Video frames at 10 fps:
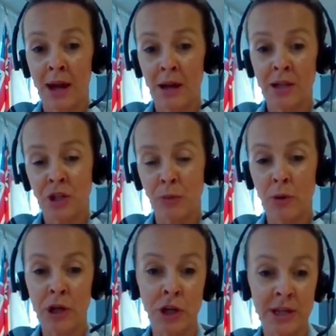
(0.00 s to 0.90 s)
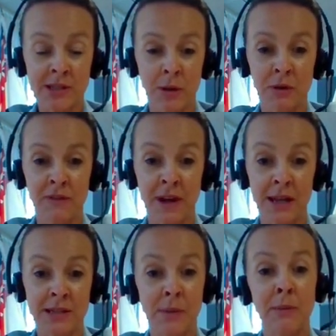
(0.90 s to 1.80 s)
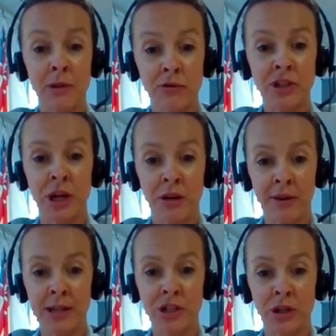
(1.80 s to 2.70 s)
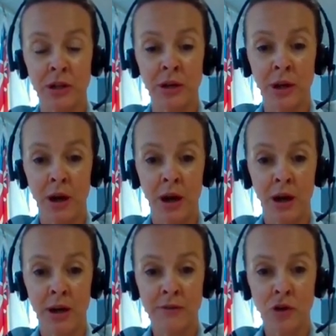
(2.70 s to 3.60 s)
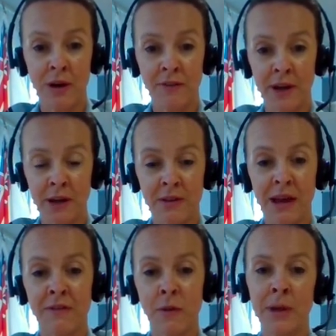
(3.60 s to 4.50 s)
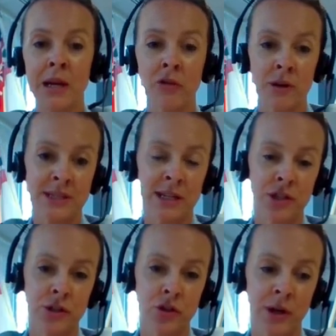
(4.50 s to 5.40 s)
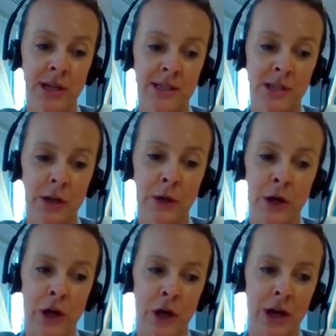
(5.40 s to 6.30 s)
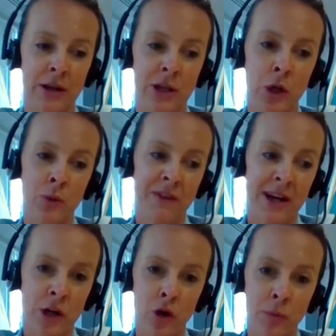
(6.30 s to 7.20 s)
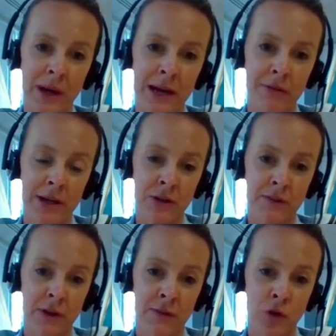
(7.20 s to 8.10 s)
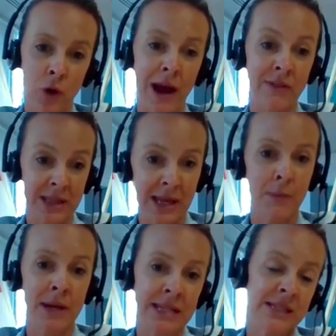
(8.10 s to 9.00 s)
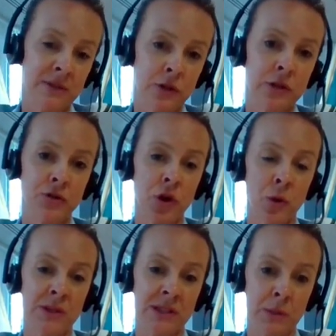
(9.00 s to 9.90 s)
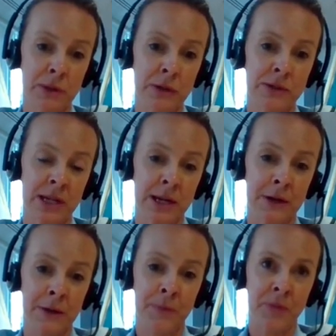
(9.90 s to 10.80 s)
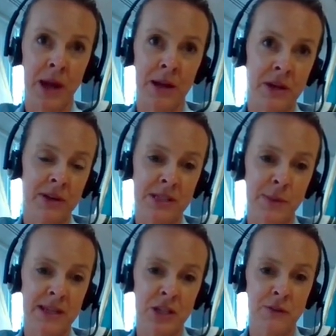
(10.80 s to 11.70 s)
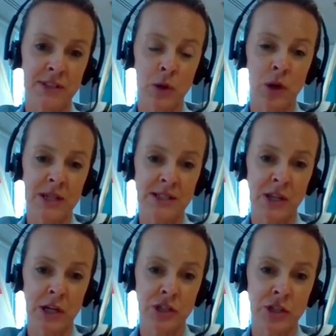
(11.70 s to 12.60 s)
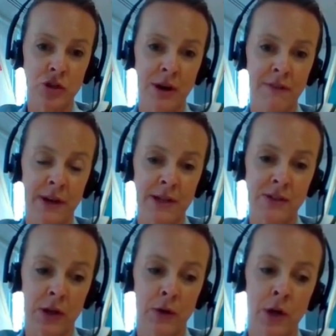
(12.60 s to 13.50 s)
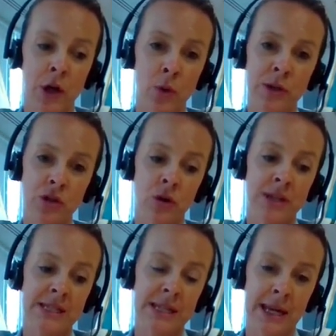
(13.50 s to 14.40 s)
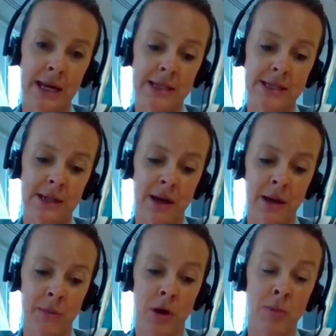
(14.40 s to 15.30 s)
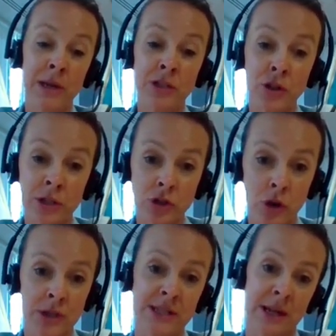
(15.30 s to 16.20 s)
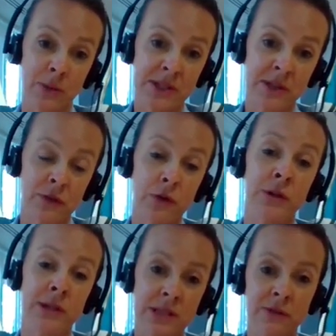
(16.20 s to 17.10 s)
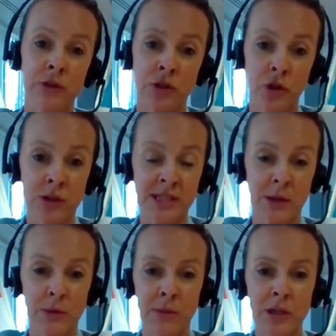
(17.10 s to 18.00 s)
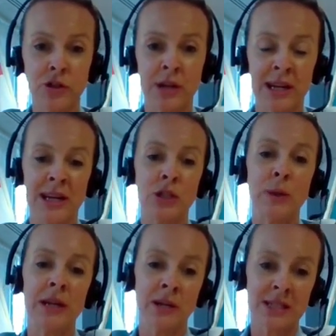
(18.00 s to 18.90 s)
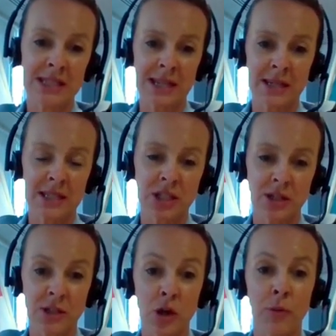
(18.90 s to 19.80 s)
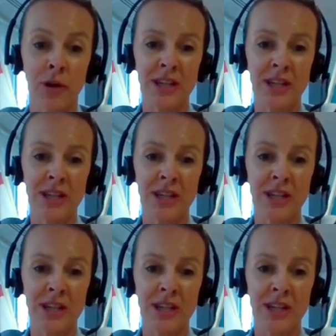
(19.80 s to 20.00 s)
And actually probably a good example of that is maybe the regeneration of traffic, that familiarisation training. So, you know, we've had a long period of not having that many civil controllers in the building. and they're expecting obviously quite a surge in traffic. So we're trying to get our military controllers sat with civil controllers sat with military, so we can understand each other's